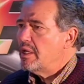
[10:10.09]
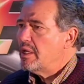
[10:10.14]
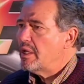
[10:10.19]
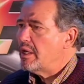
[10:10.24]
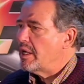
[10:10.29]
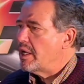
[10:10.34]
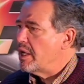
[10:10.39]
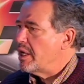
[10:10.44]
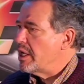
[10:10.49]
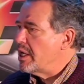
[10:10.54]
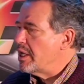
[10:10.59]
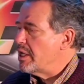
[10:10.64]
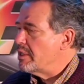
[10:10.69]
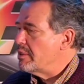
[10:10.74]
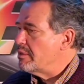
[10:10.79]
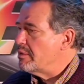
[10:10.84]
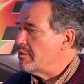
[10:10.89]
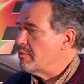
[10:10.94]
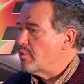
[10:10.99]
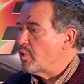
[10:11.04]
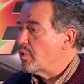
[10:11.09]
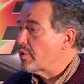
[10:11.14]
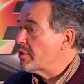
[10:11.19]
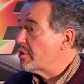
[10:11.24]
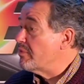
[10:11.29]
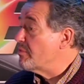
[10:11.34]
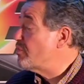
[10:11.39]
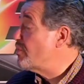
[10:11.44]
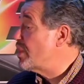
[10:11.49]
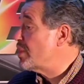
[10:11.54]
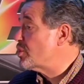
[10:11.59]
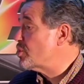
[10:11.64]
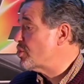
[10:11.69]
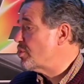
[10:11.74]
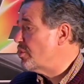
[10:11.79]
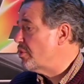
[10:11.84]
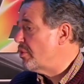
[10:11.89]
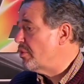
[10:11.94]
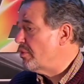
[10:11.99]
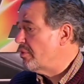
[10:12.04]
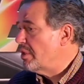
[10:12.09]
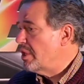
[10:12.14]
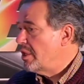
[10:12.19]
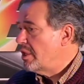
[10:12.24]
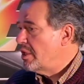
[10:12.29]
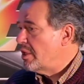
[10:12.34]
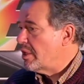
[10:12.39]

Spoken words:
The more conventional